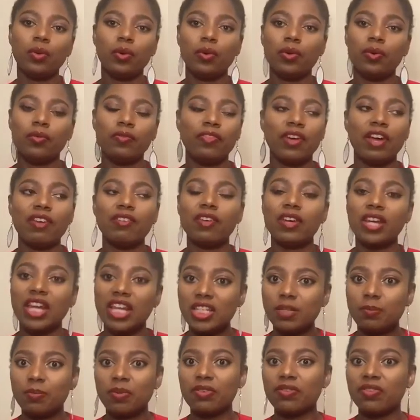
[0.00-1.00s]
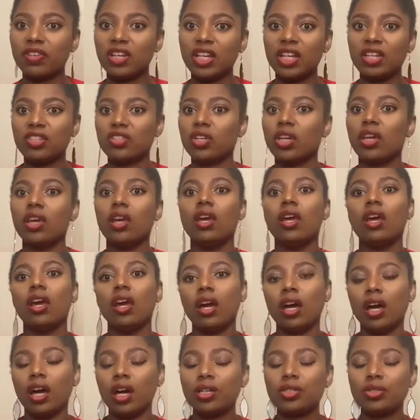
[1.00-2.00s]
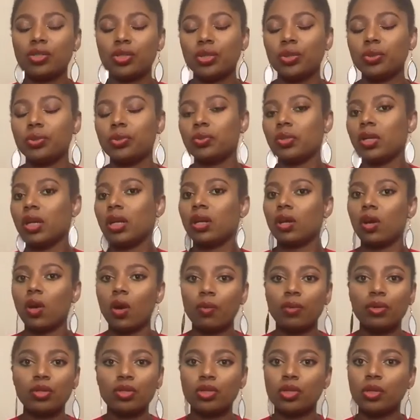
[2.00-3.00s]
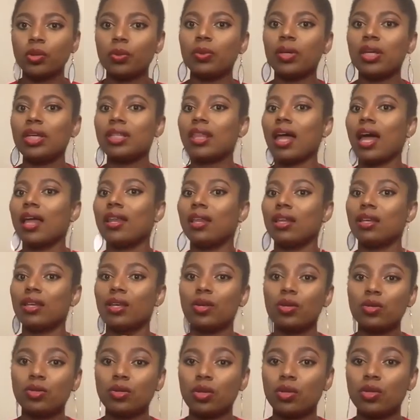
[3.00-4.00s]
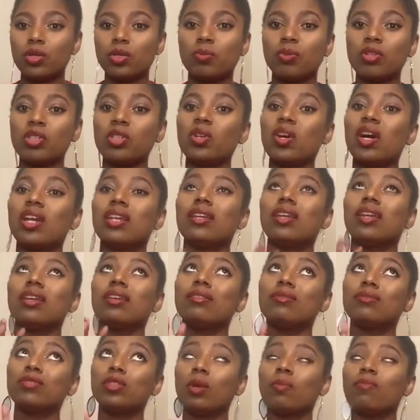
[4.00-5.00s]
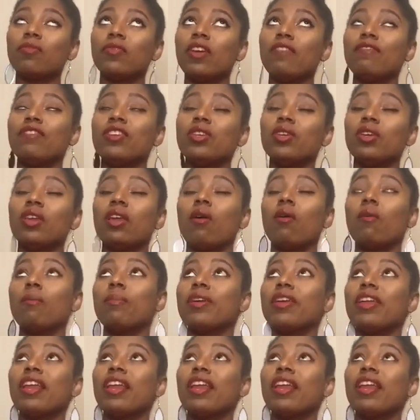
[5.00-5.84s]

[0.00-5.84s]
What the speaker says: very less privileged and children going through it, and then they use all those pictures, and then a video that will be